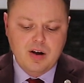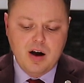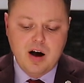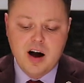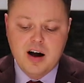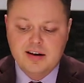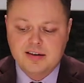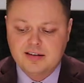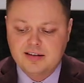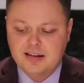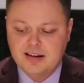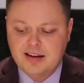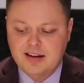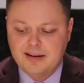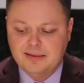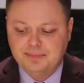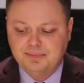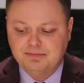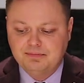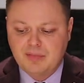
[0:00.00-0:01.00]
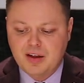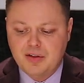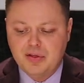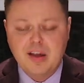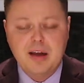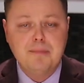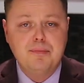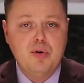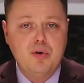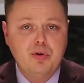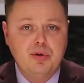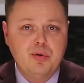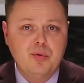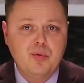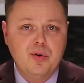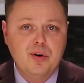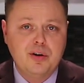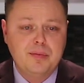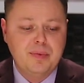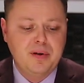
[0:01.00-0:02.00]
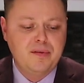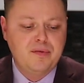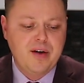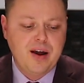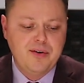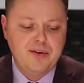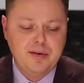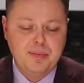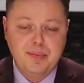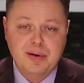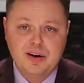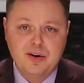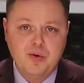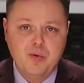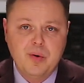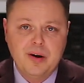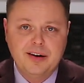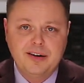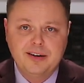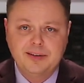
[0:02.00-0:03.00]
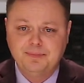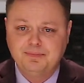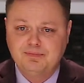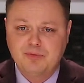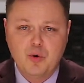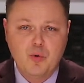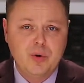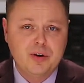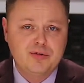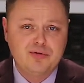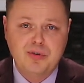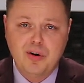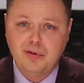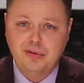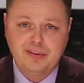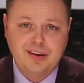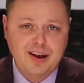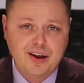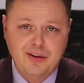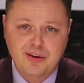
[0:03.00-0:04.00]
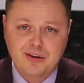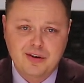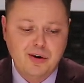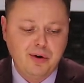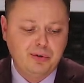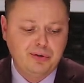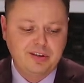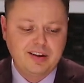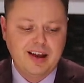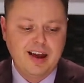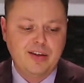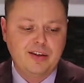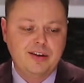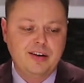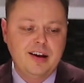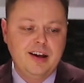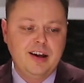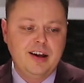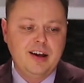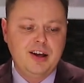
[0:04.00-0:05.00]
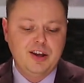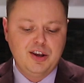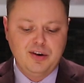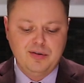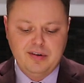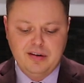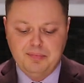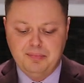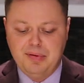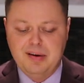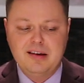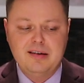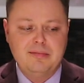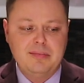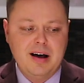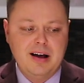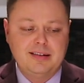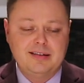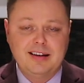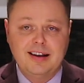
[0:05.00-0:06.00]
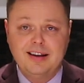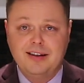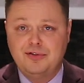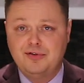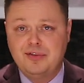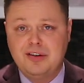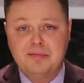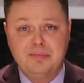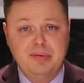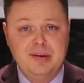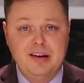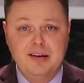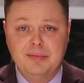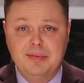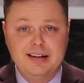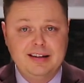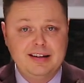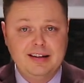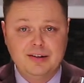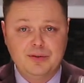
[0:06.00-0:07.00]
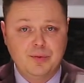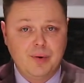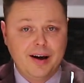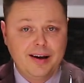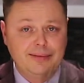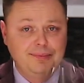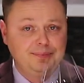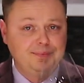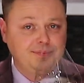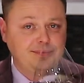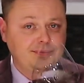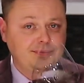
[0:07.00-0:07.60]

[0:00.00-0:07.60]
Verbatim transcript: Honestly, they both work, but if I were to pick a winner, what grows together goes together. You're in Piemonte, drink Piemontese wine.